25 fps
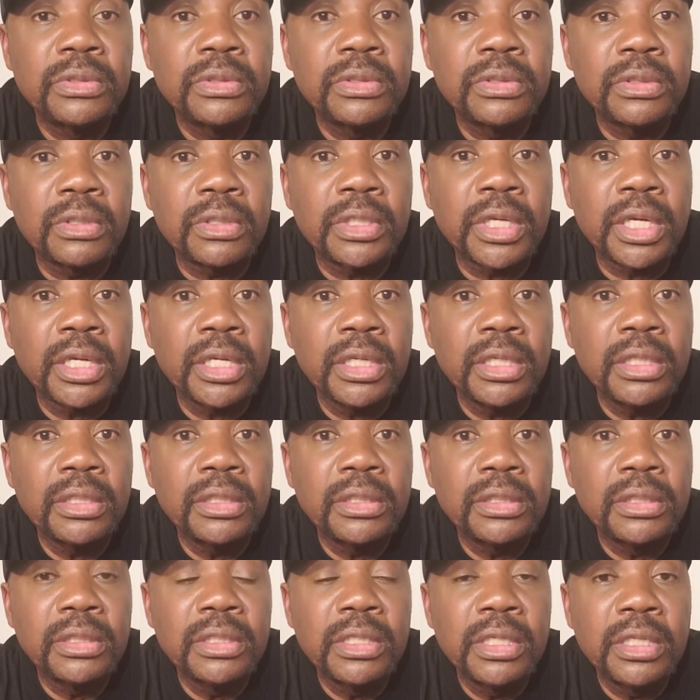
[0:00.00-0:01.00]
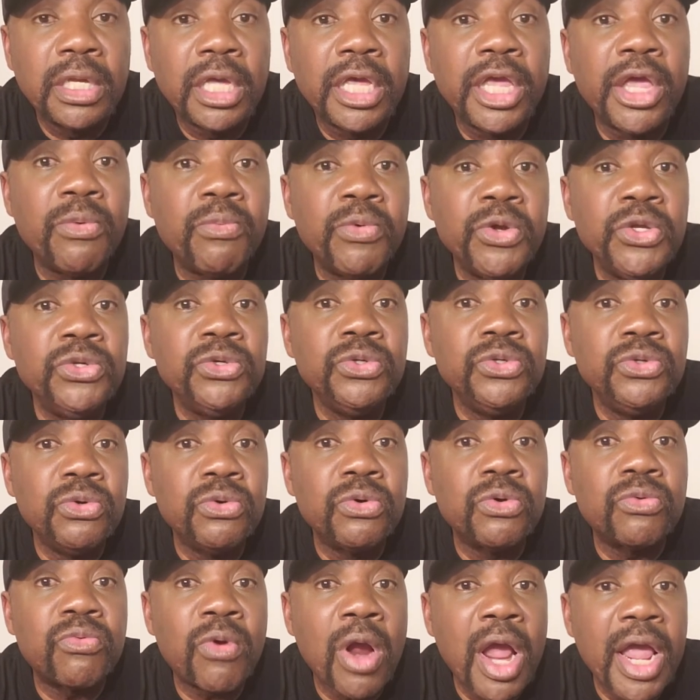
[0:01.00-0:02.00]
Okay? And when you
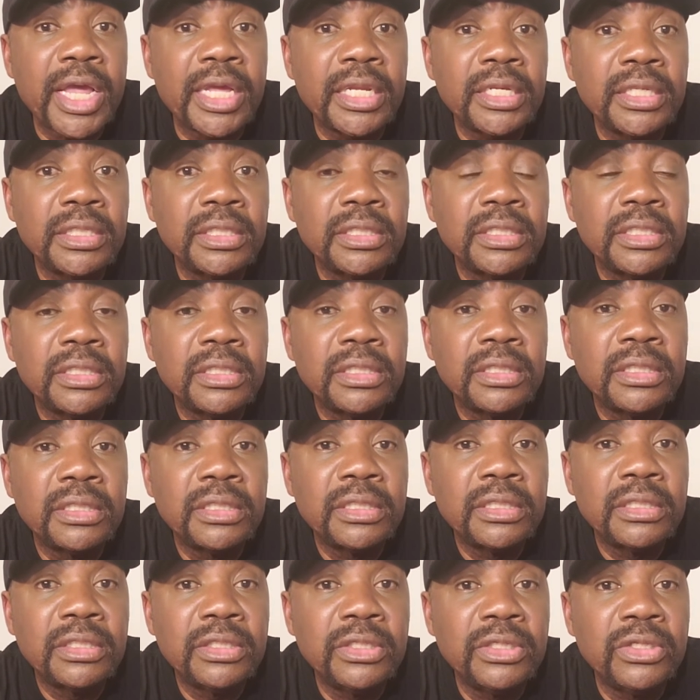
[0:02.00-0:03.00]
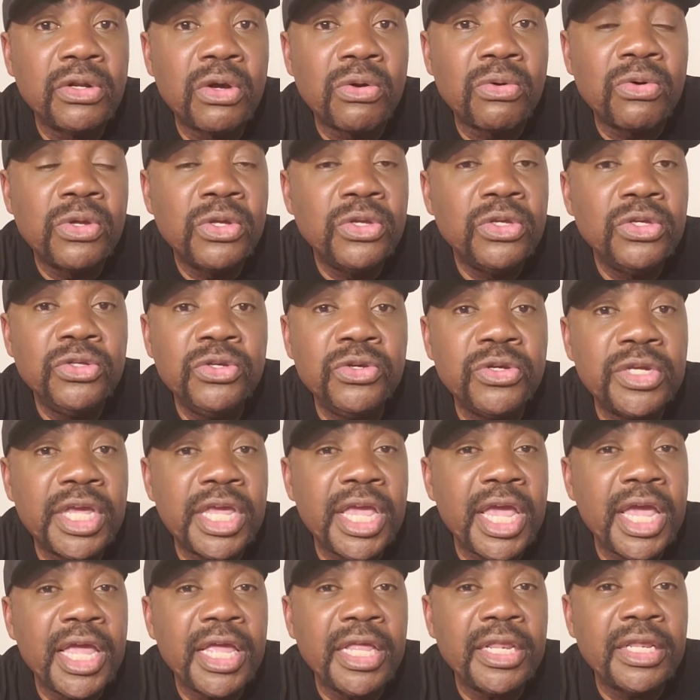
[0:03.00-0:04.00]
do it right,
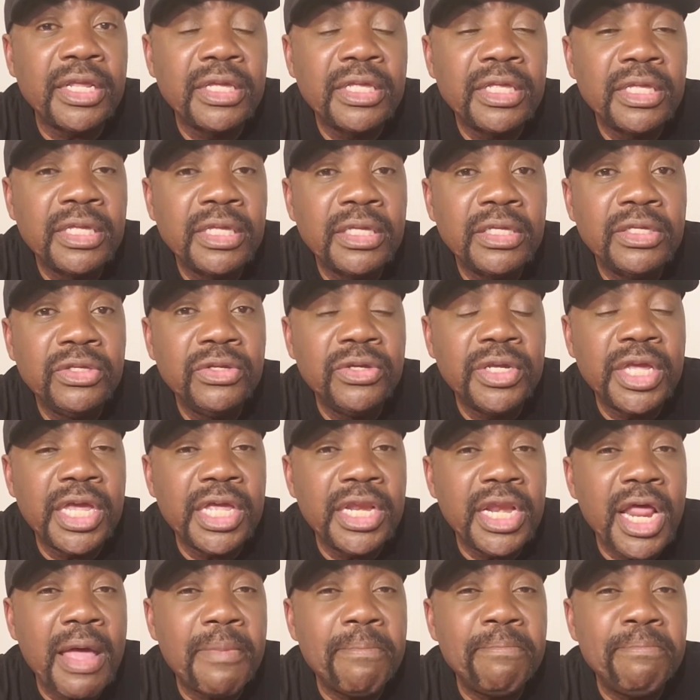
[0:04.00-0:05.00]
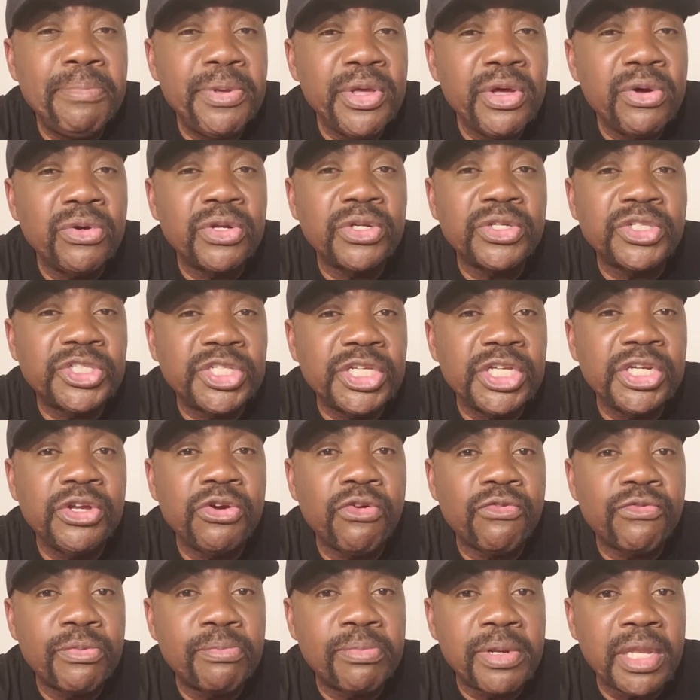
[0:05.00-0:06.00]
you cannot build a city
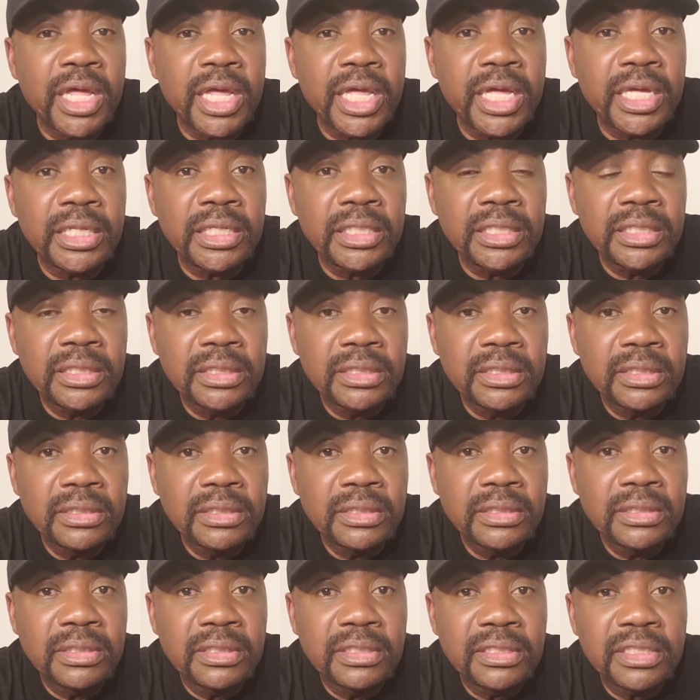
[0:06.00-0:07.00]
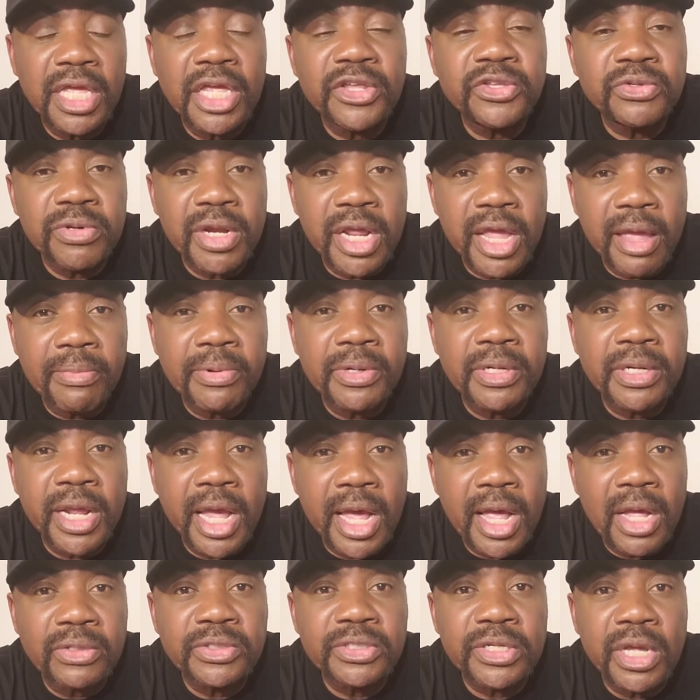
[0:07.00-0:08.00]
over blood. That's what happened in the
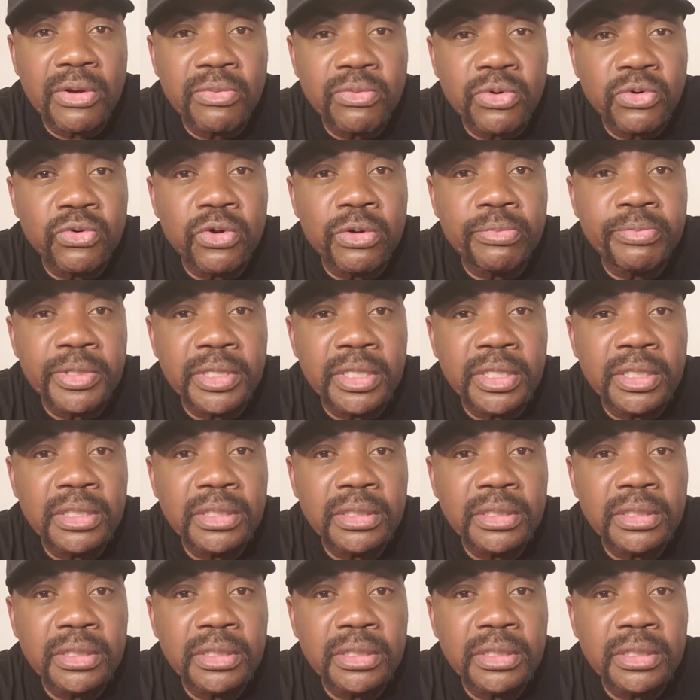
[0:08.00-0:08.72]
house I grew up in.